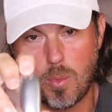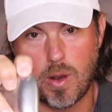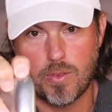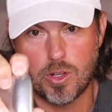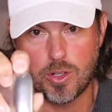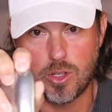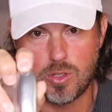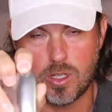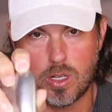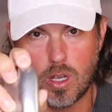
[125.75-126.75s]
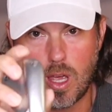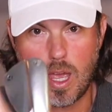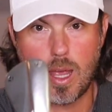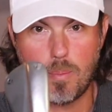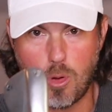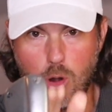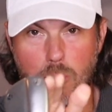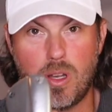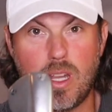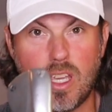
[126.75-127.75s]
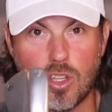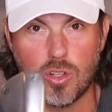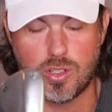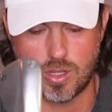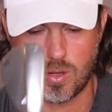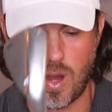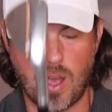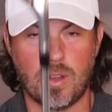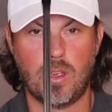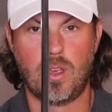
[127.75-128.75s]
whatever you're using, perpendicular to the ground.